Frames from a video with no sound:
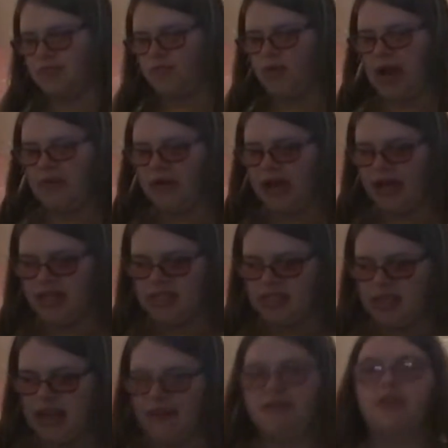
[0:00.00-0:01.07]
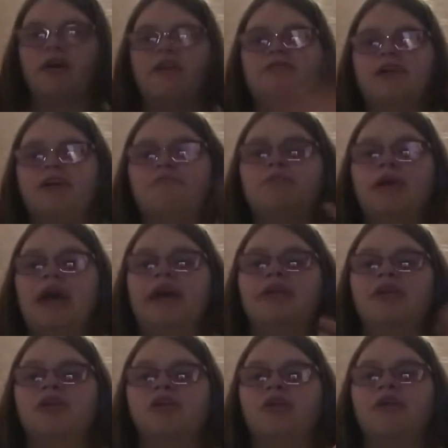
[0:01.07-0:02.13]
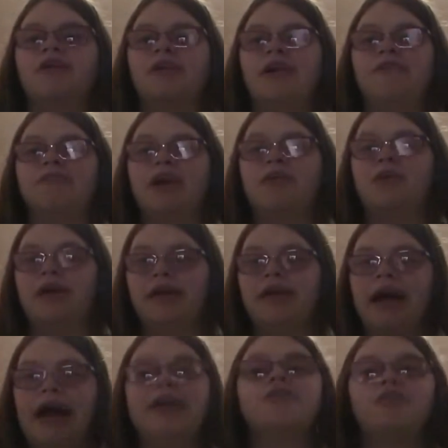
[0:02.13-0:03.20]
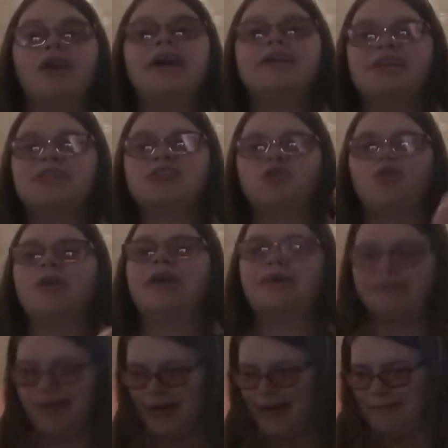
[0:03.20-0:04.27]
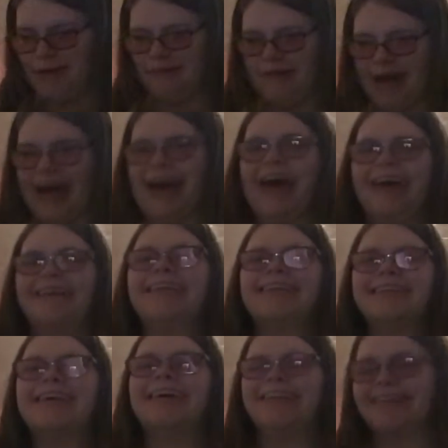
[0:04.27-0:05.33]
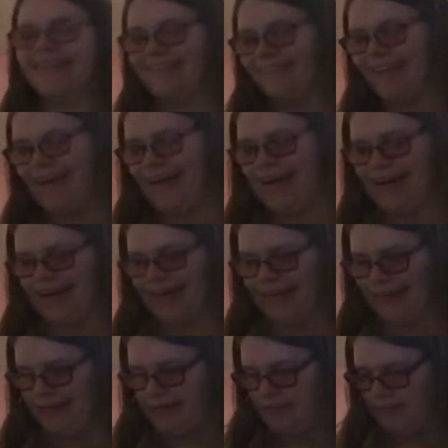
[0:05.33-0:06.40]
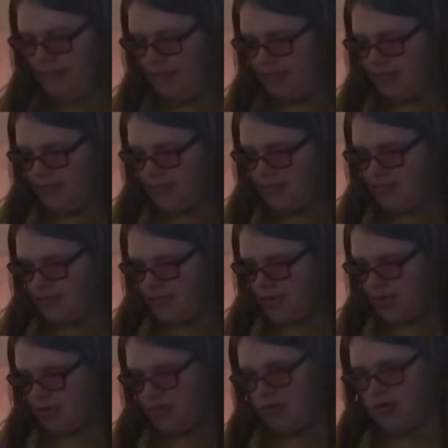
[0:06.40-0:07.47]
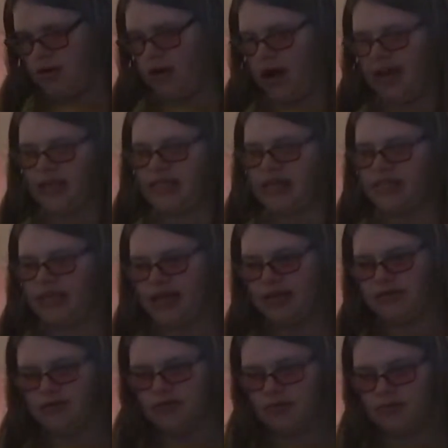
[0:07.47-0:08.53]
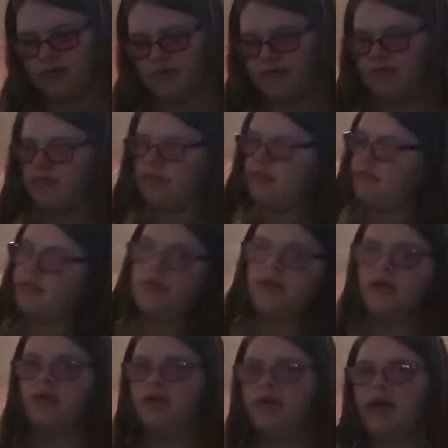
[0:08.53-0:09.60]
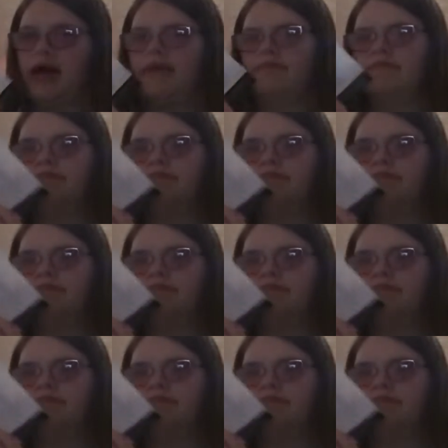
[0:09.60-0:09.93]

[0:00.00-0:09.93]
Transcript: Right when I see that photo, I think of Billie Eilish lyric and everything I wanted. I tried to scream, but my head was underwater. Oh, I guess that's it. Yeah.